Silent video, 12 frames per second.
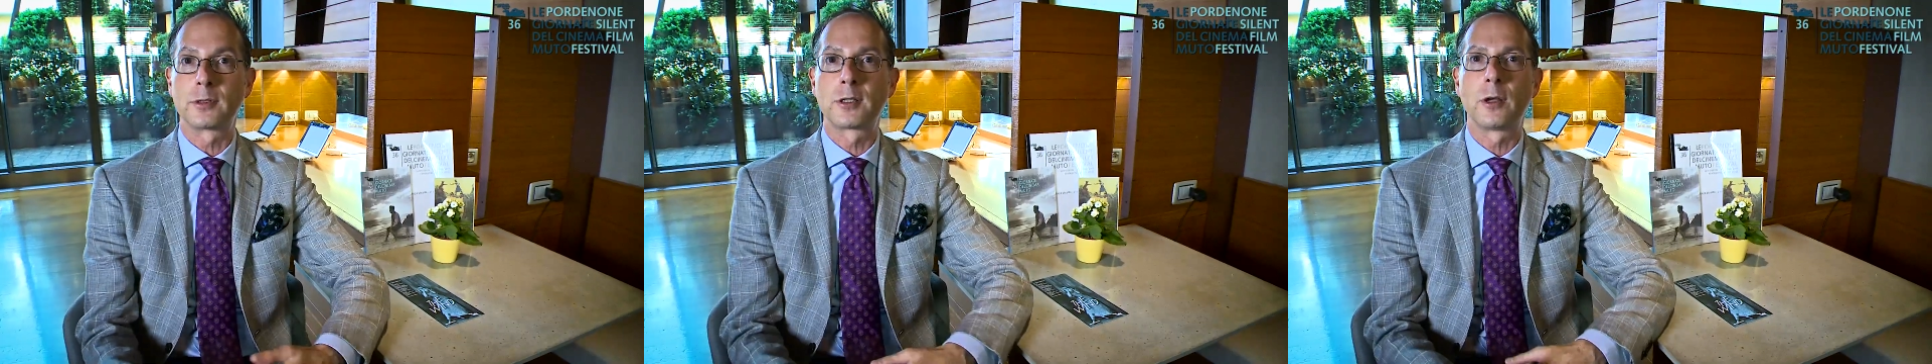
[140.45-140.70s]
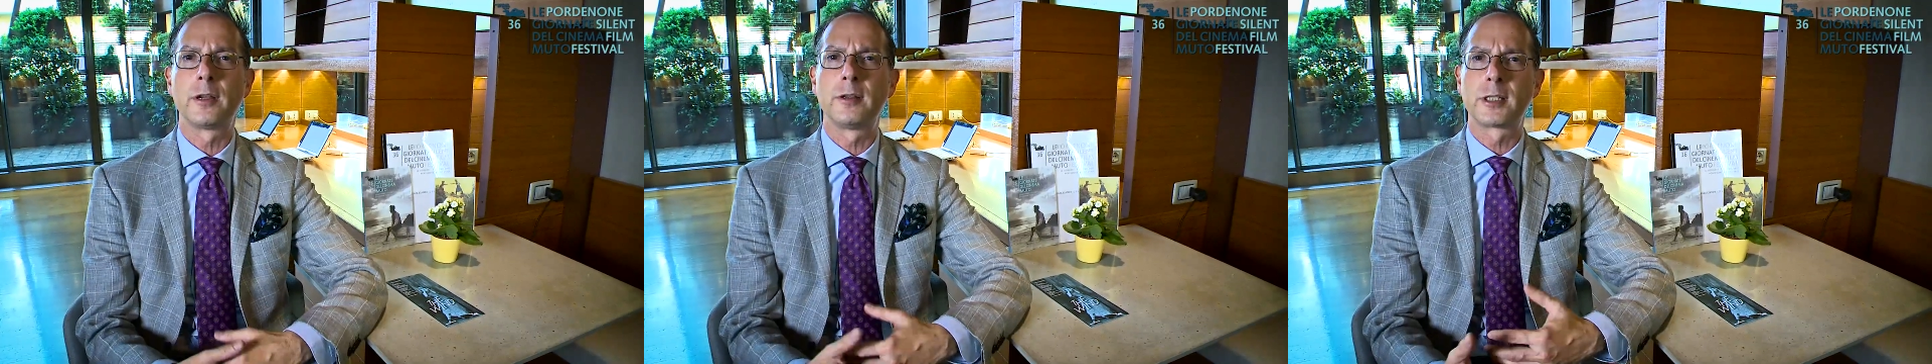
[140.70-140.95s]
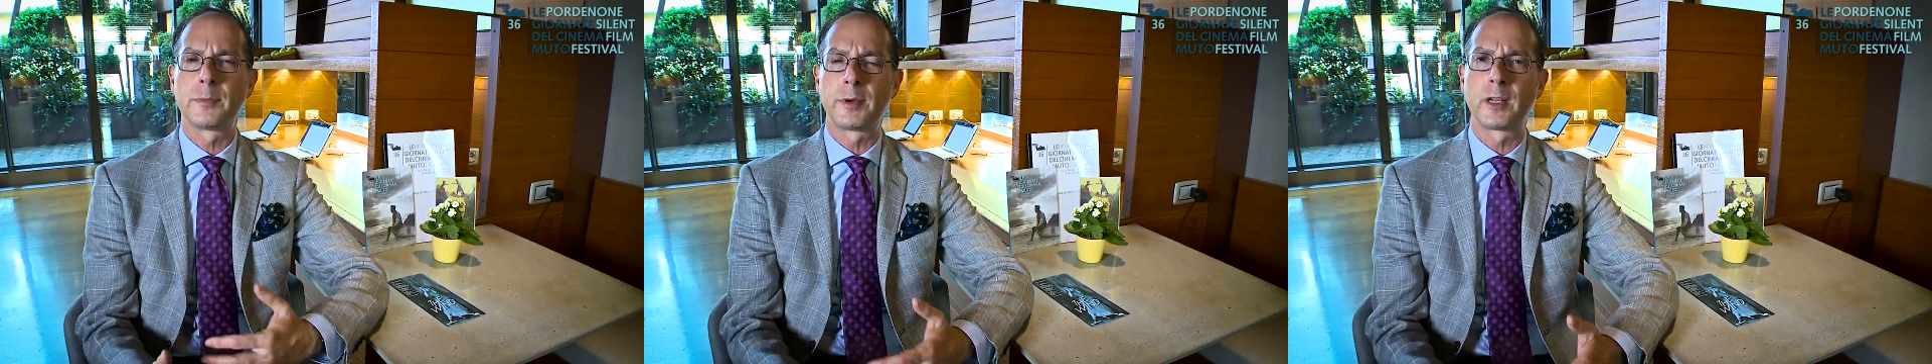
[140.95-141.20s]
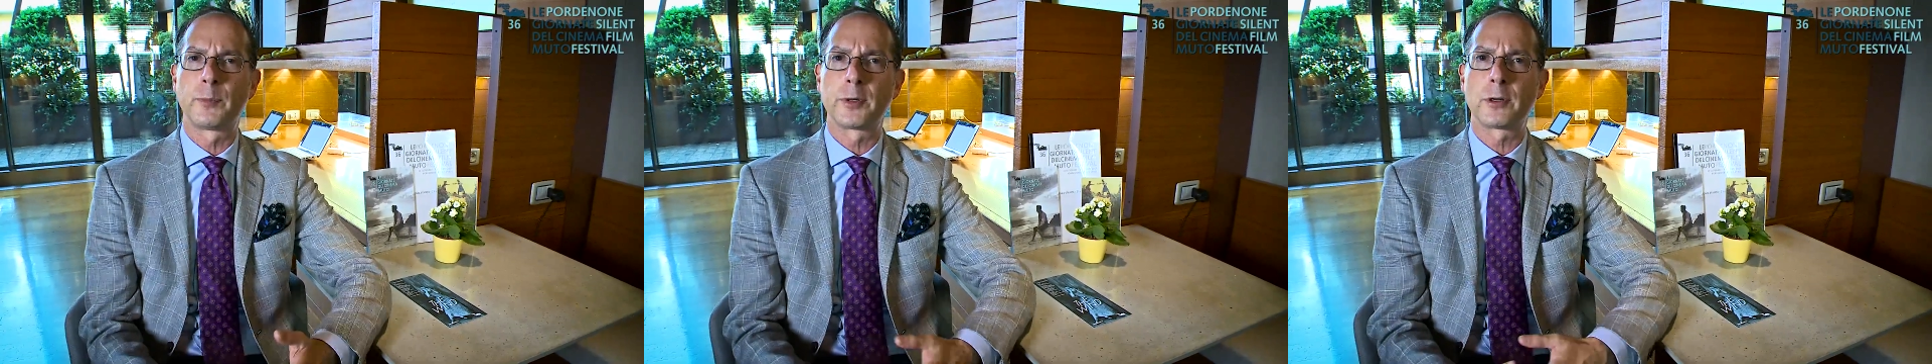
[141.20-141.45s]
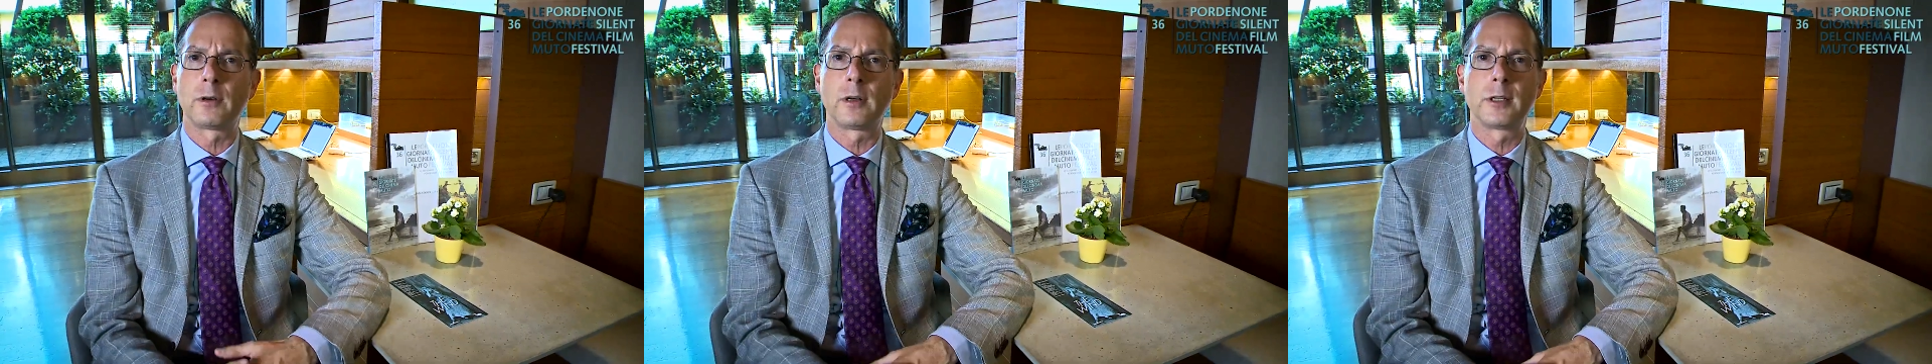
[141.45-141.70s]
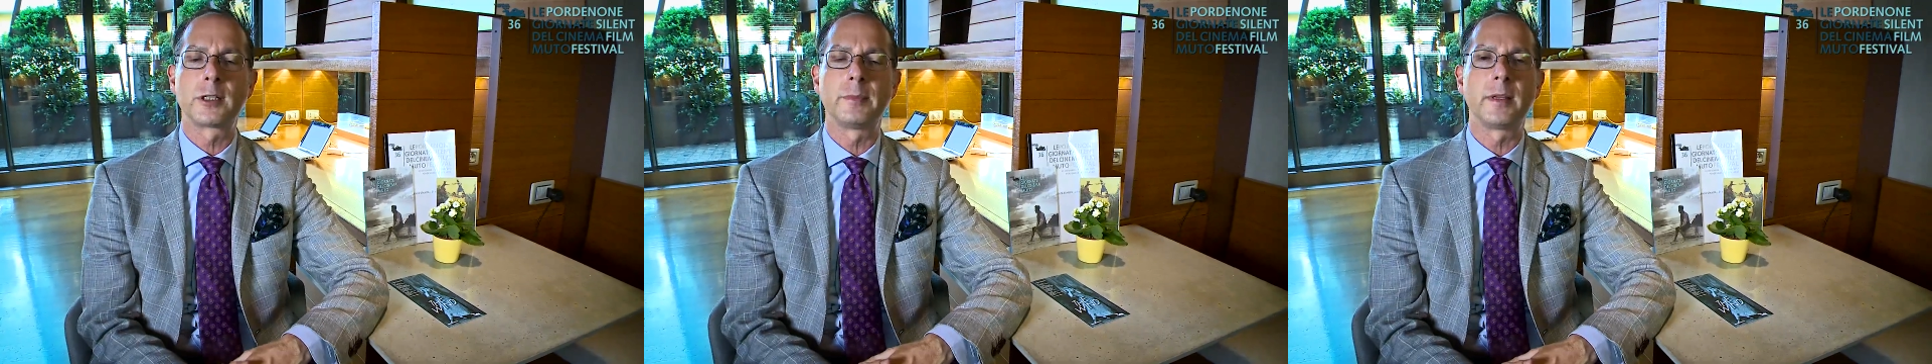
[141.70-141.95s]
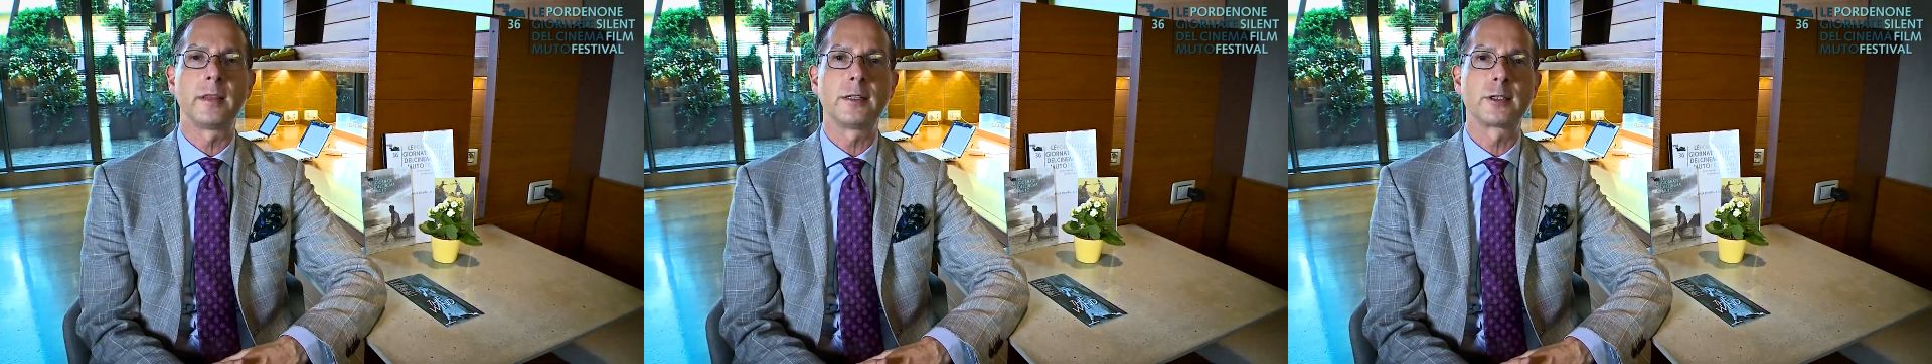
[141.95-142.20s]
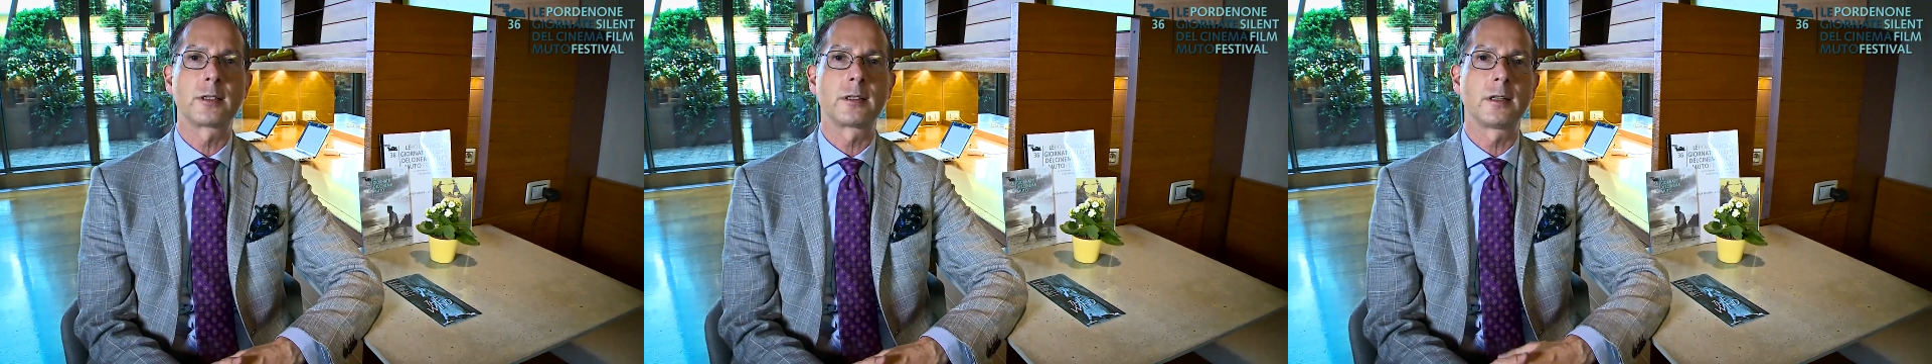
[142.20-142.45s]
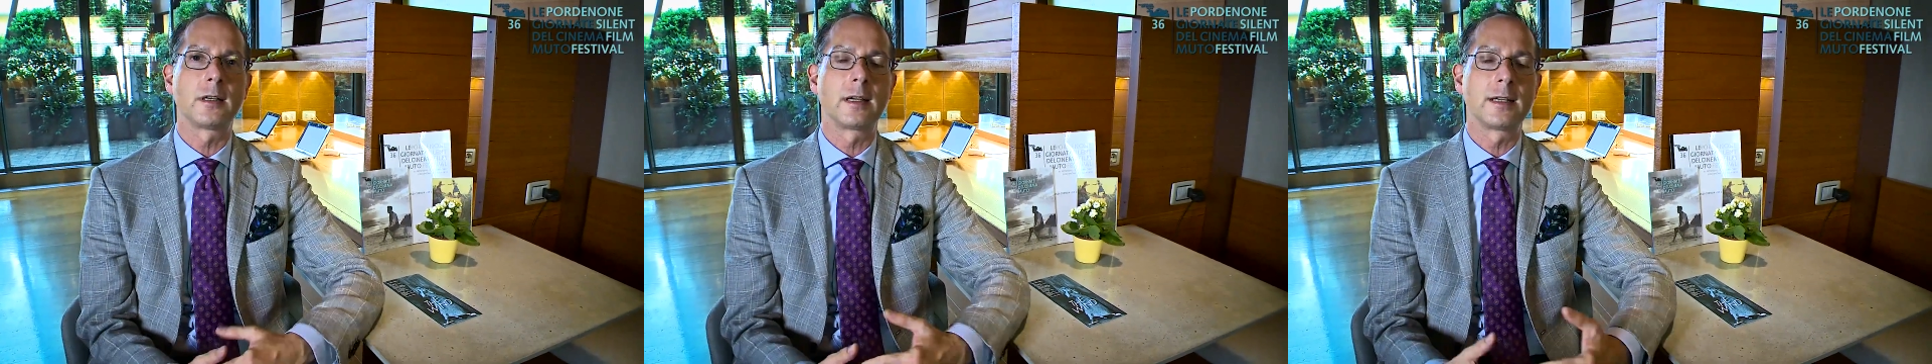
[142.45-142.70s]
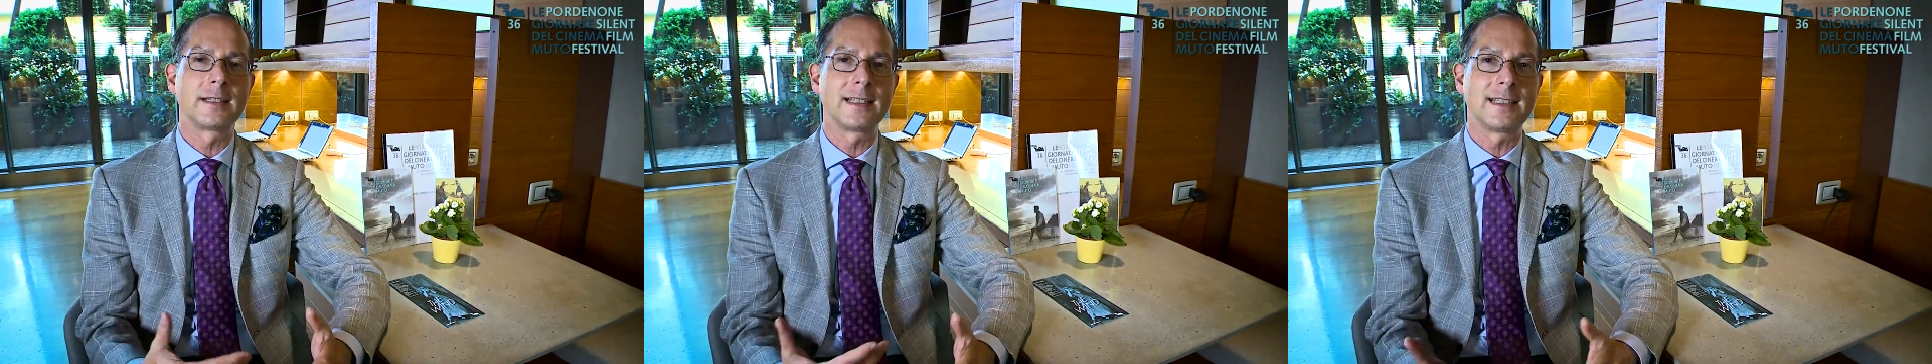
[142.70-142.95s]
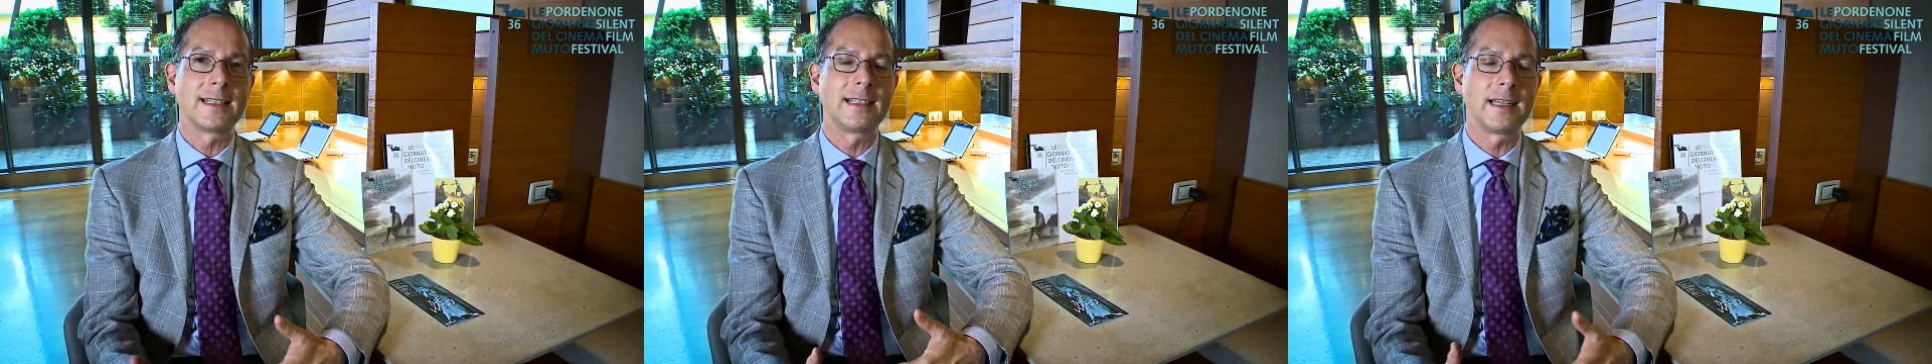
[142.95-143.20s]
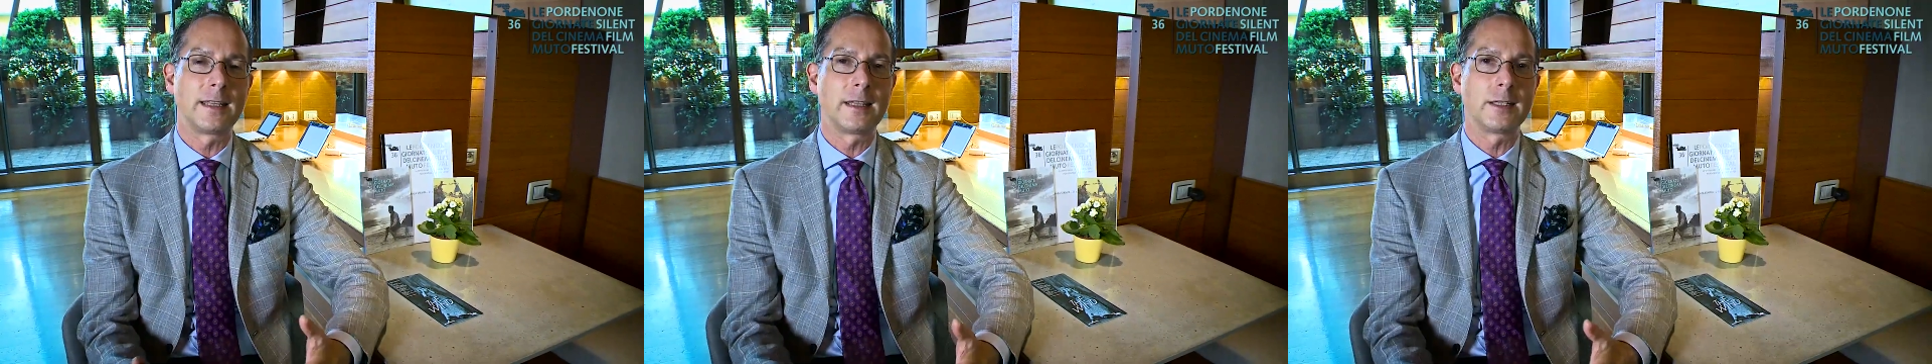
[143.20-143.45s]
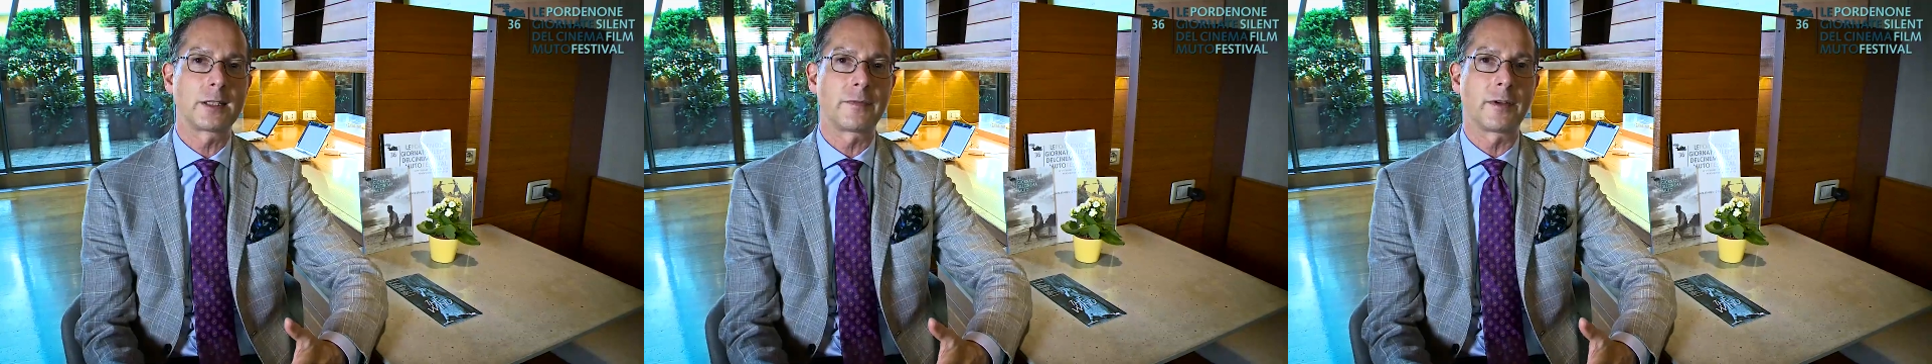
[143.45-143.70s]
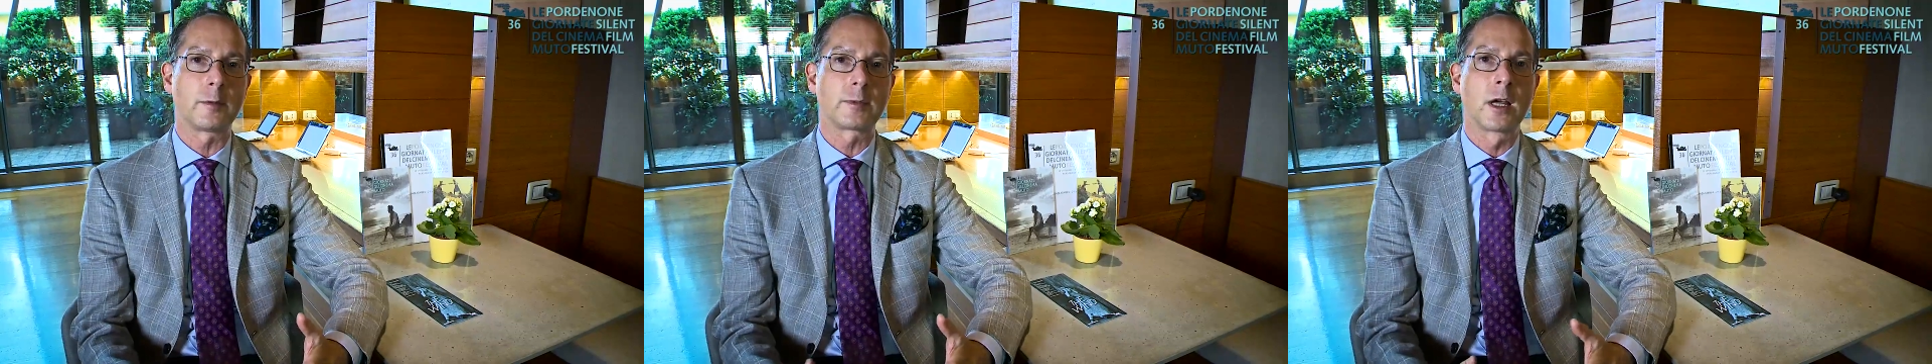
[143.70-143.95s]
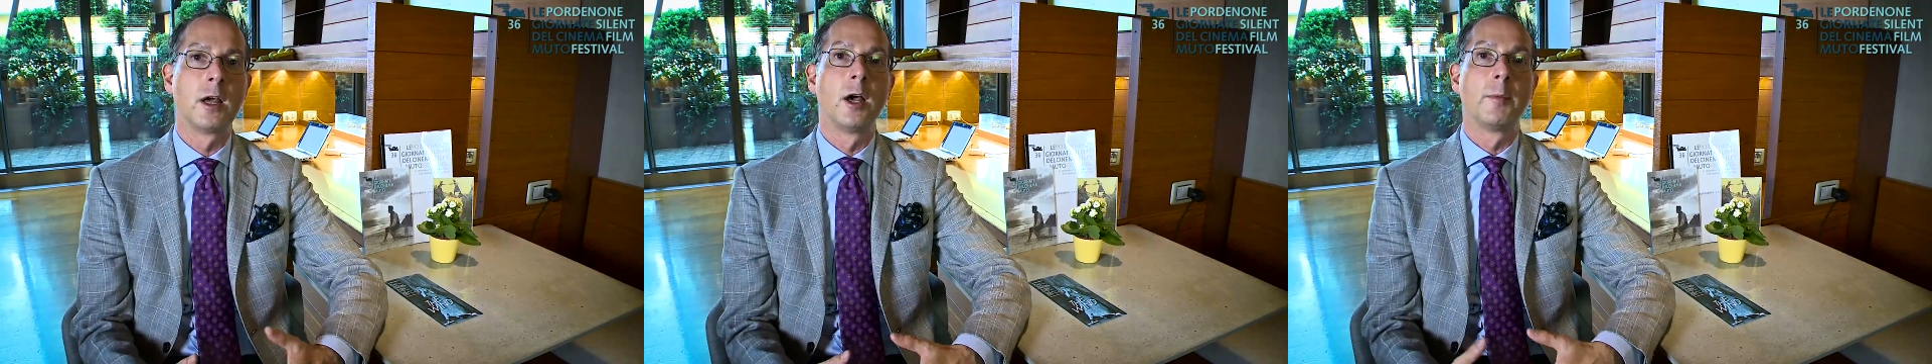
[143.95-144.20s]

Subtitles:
So there's a bit of paternalism in these films,